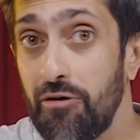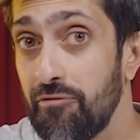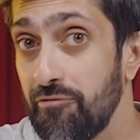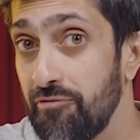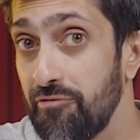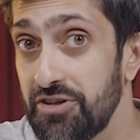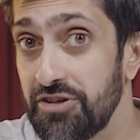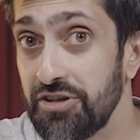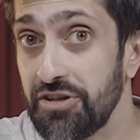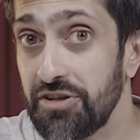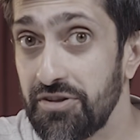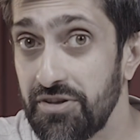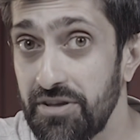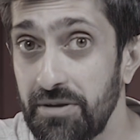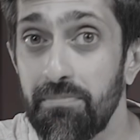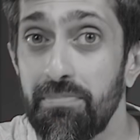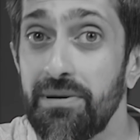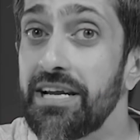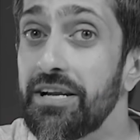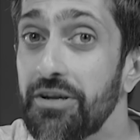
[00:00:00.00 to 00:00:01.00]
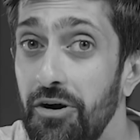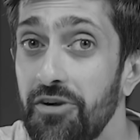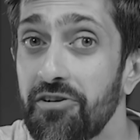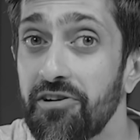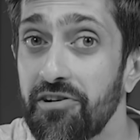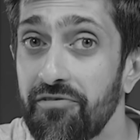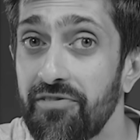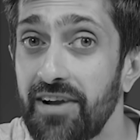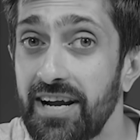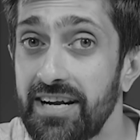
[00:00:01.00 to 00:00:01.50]
which is simply not
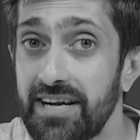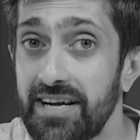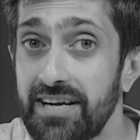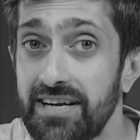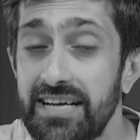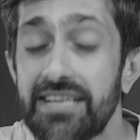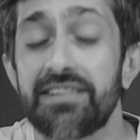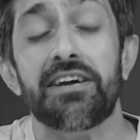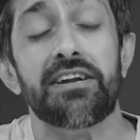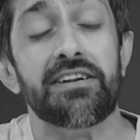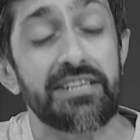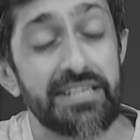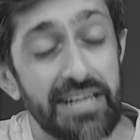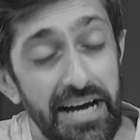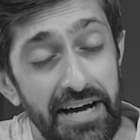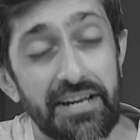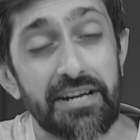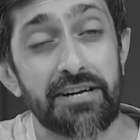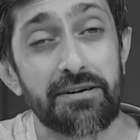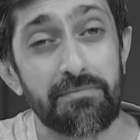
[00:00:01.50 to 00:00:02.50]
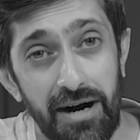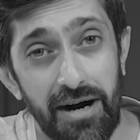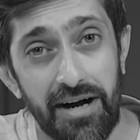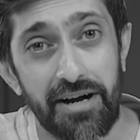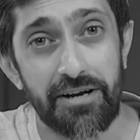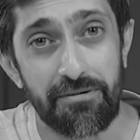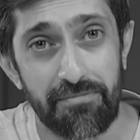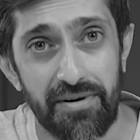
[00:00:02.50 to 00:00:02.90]
reflected in their direct market